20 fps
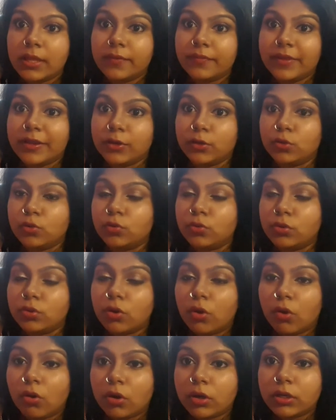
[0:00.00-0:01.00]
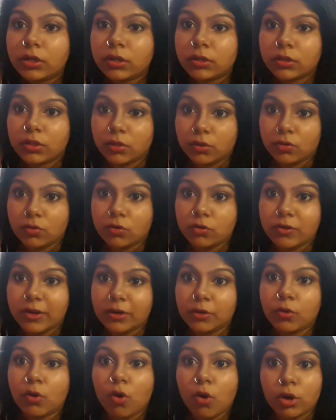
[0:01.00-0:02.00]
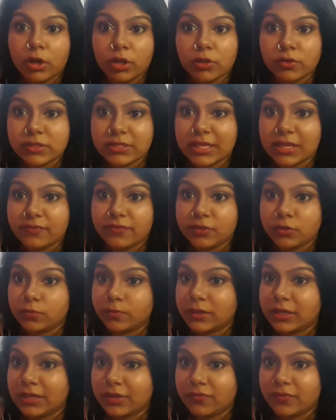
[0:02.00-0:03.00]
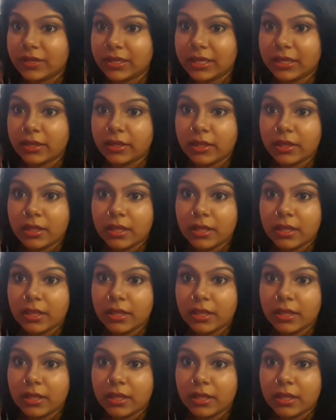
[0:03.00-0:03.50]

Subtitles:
then do not try to con yourself into believing